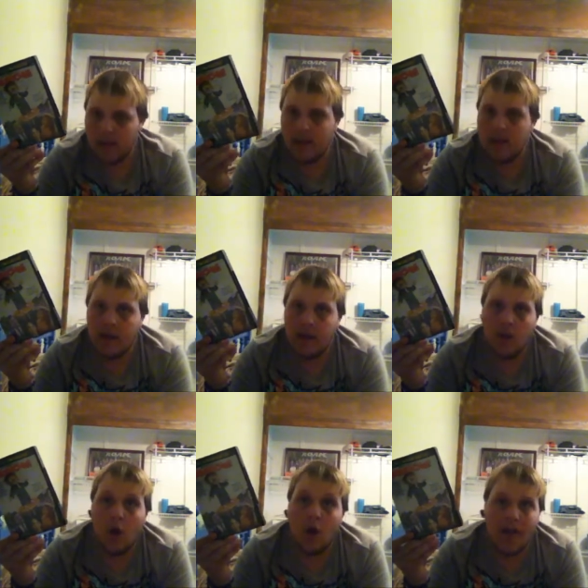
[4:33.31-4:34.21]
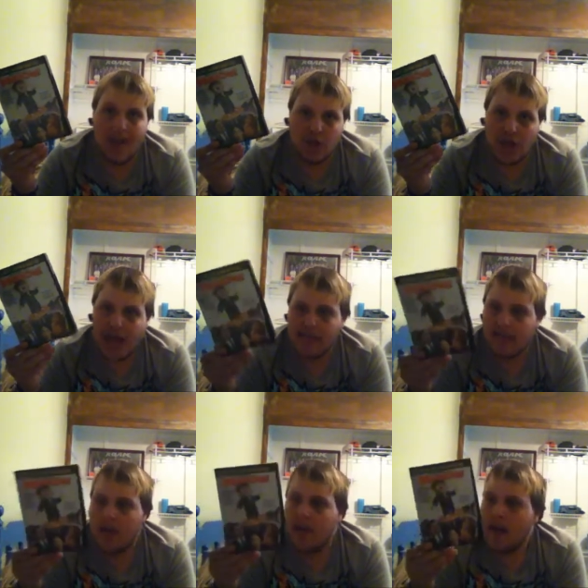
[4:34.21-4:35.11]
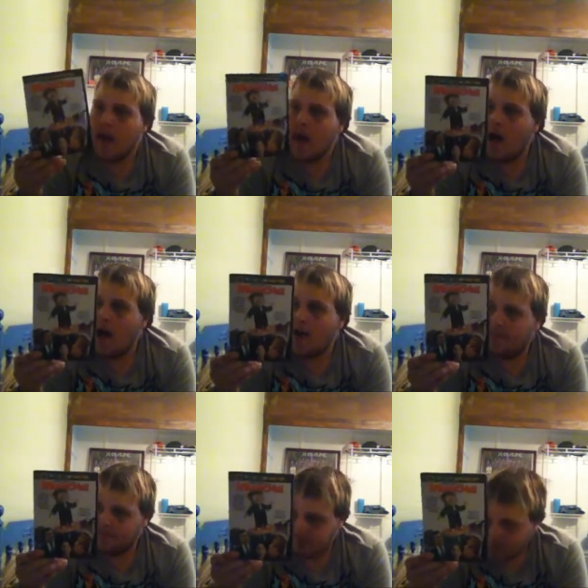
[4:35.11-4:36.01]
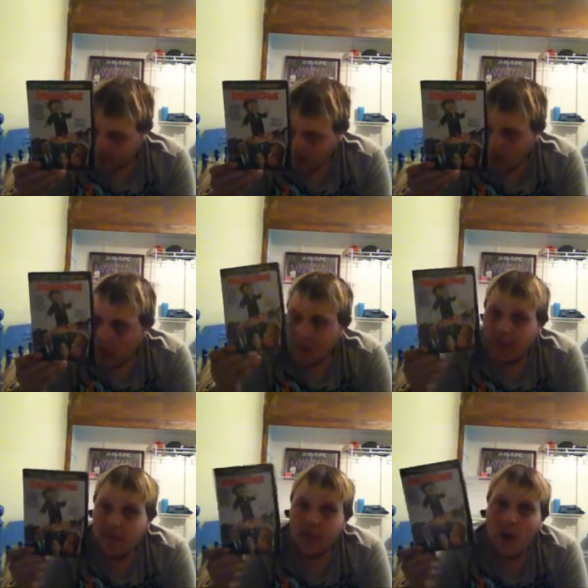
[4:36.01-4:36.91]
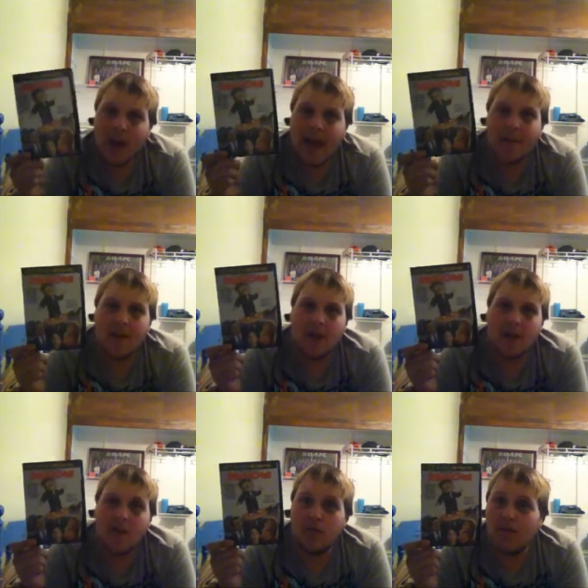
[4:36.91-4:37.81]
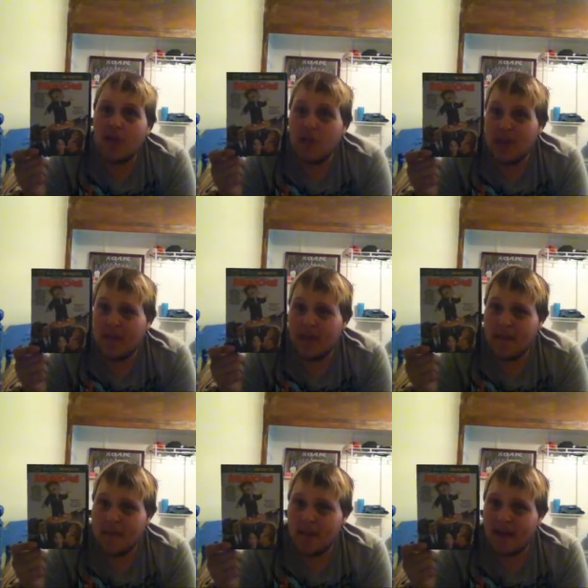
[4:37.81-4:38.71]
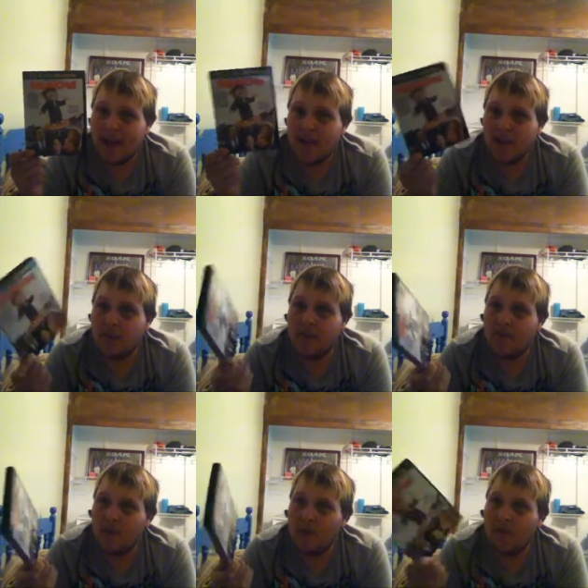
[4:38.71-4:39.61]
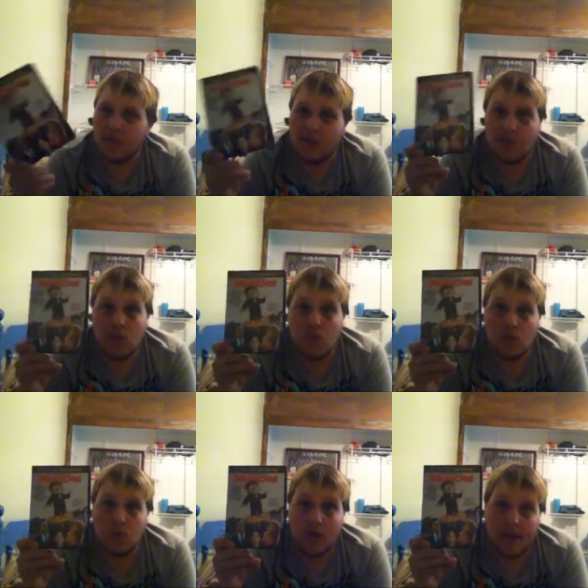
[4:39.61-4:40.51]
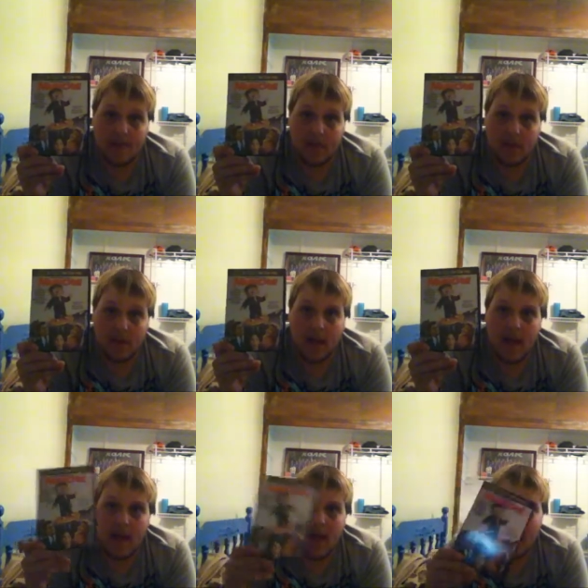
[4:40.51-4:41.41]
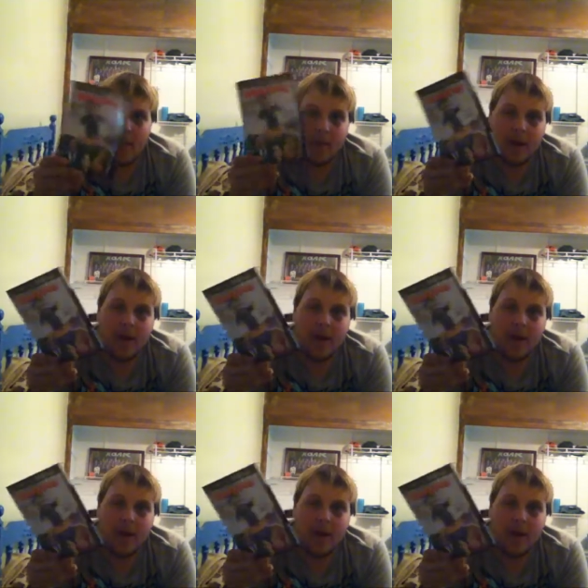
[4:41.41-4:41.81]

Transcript: you know, all that jazz. Um, but on Amazon, this is very cheap on Amazon. I actually bought this used on Amazon. But